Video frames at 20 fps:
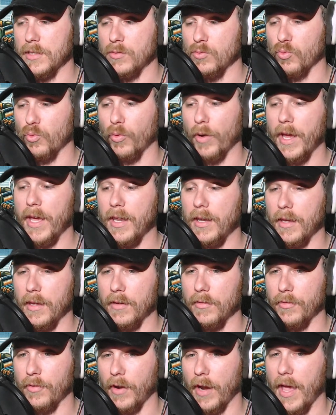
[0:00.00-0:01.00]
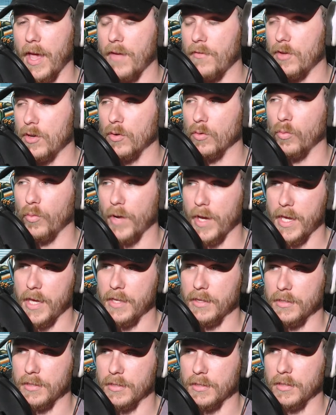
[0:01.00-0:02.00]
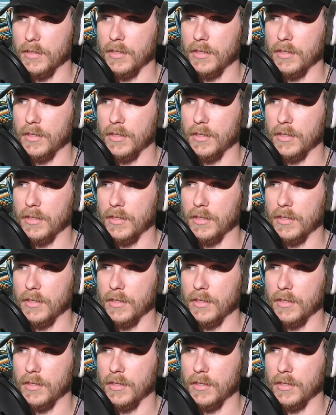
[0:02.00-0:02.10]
rated for heavier weights,